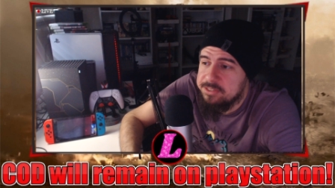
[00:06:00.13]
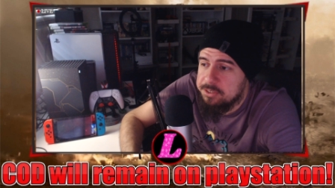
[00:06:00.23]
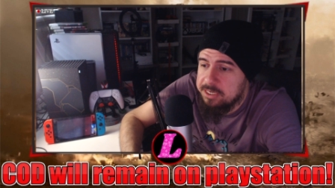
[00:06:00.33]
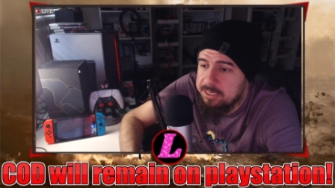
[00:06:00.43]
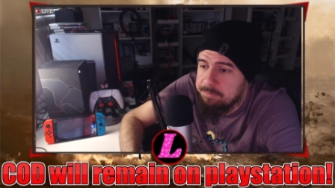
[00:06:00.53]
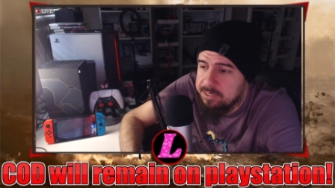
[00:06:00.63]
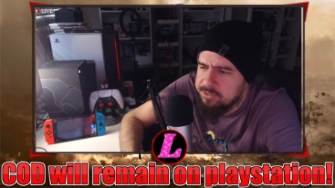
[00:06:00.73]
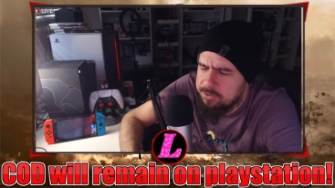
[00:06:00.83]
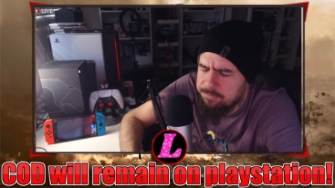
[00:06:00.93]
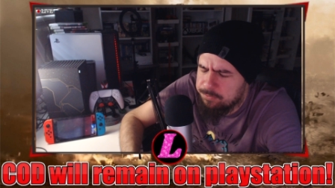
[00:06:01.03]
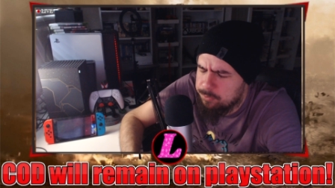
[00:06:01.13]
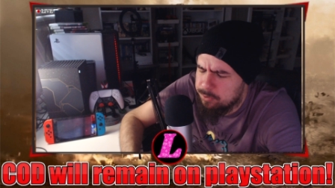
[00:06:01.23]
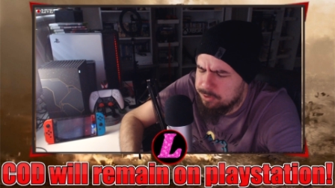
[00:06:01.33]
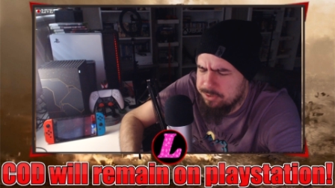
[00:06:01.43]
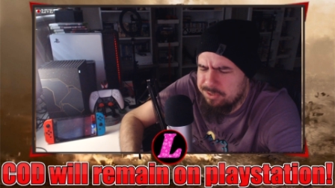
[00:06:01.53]
on Game Pass? Of
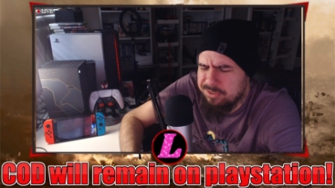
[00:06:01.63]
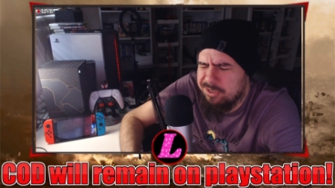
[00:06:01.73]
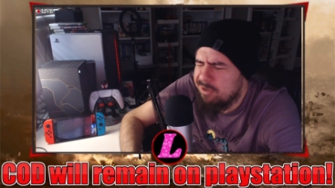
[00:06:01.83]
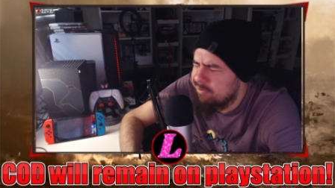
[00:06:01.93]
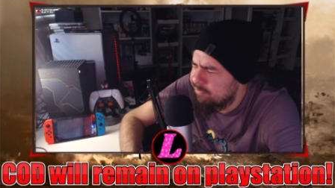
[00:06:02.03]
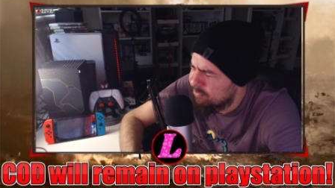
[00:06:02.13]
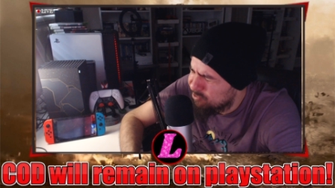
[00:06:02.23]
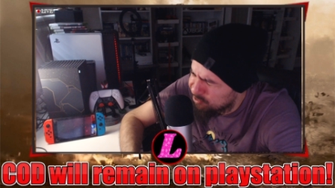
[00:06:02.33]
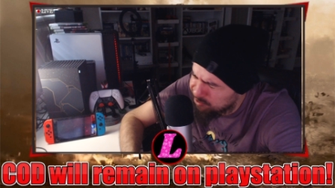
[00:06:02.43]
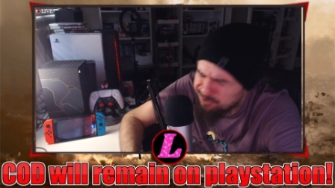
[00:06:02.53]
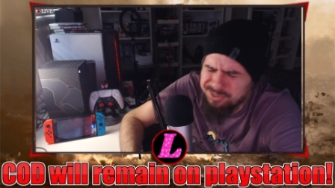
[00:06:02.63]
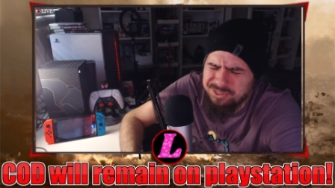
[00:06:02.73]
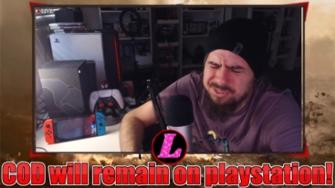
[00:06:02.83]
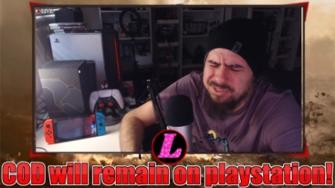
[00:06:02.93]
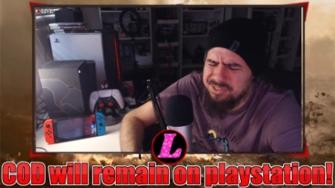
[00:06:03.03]
course. Of
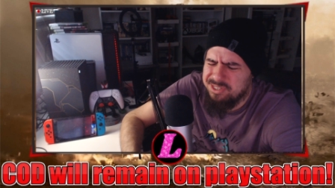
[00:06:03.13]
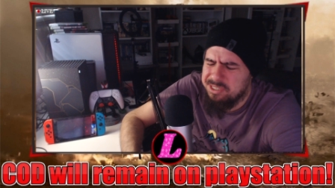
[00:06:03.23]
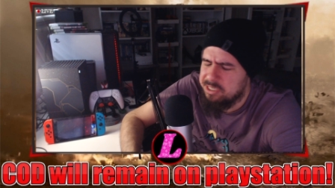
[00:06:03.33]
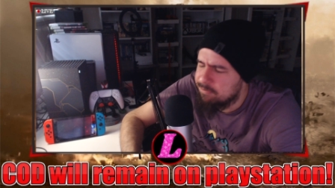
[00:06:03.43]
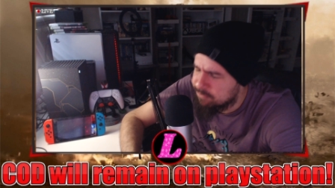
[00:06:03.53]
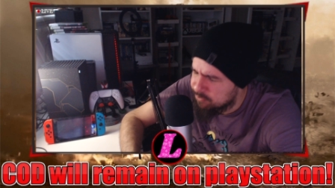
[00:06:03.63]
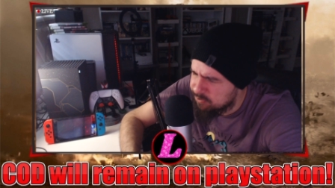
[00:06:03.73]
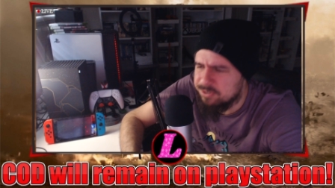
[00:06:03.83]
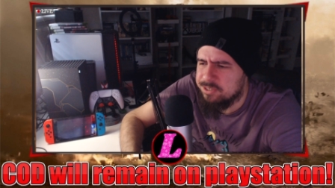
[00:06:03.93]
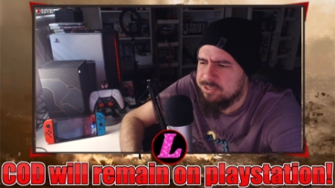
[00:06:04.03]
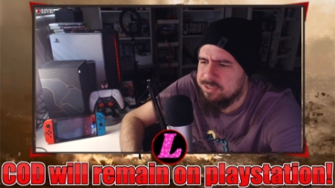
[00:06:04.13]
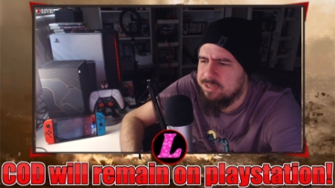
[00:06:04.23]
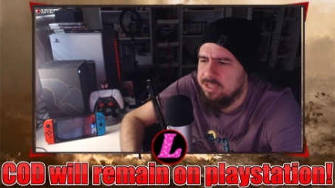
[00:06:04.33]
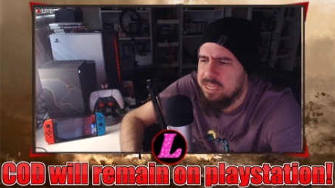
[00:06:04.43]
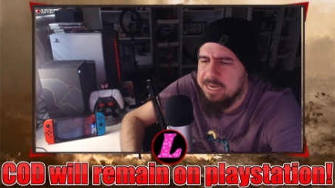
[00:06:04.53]
course. Of course.
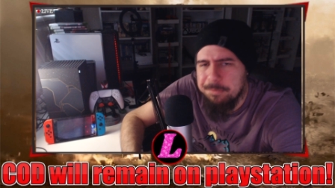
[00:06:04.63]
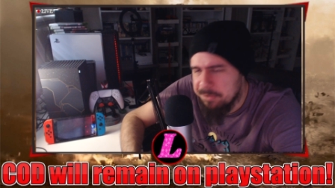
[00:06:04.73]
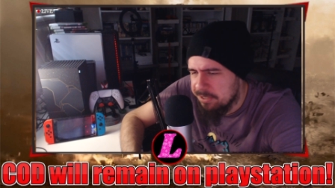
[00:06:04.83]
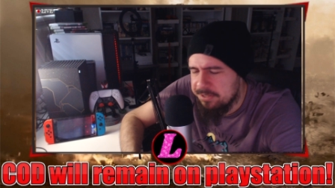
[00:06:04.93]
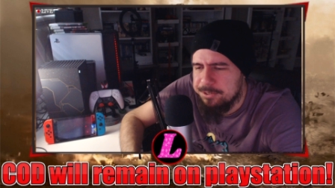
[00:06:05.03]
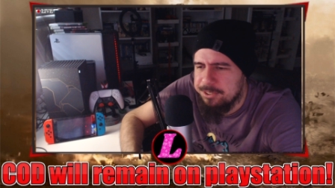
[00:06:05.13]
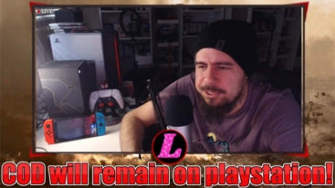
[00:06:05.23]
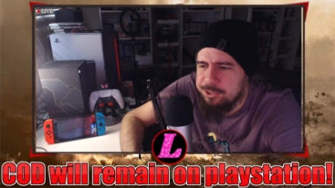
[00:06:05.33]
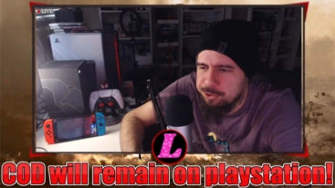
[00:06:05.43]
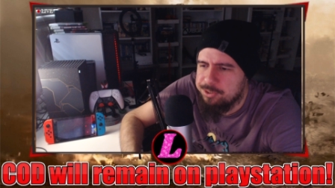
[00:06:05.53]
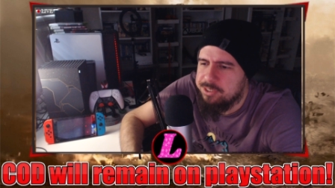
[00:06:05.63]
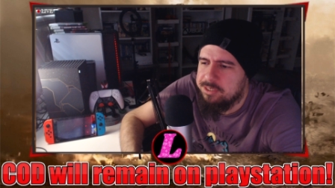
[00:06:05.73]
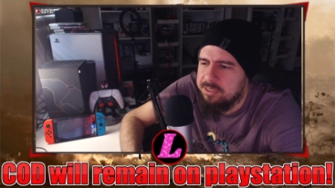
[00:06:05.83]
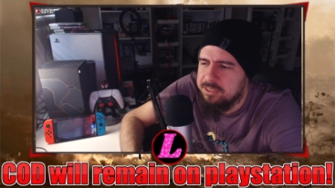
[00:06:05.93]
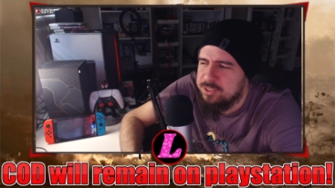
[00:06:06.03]
And I'll be there to enjoy it.
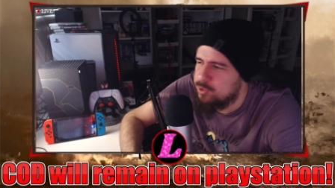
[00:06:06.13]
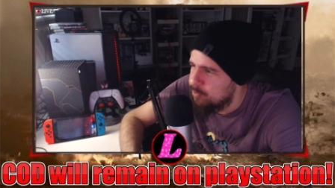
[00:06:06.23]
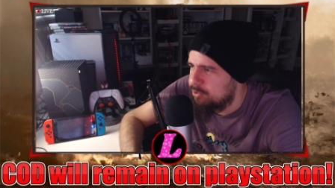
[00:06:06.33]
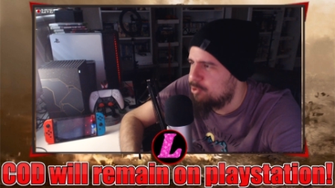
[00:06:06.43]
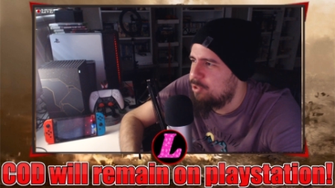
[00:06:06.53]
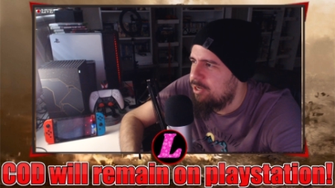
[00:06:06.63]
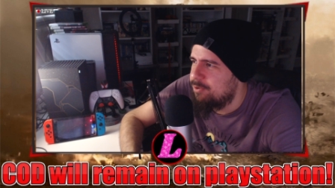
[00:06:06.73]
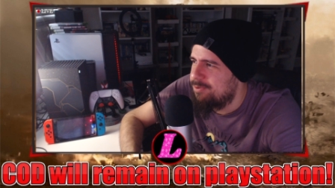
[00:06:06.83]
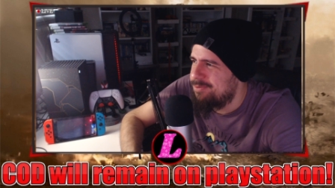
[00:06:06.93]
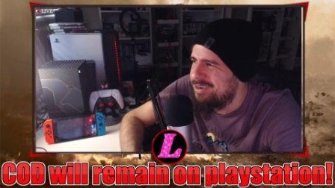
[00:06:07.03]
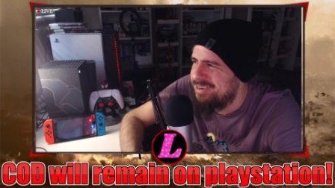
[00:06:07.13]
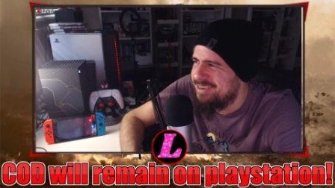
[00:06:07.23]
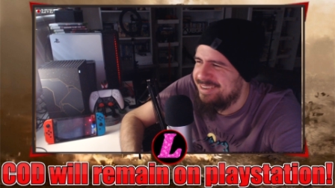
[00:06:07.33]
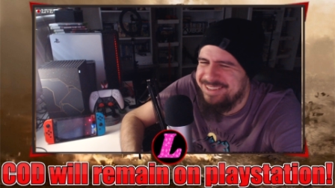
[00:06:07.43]
So we'll Trout, right?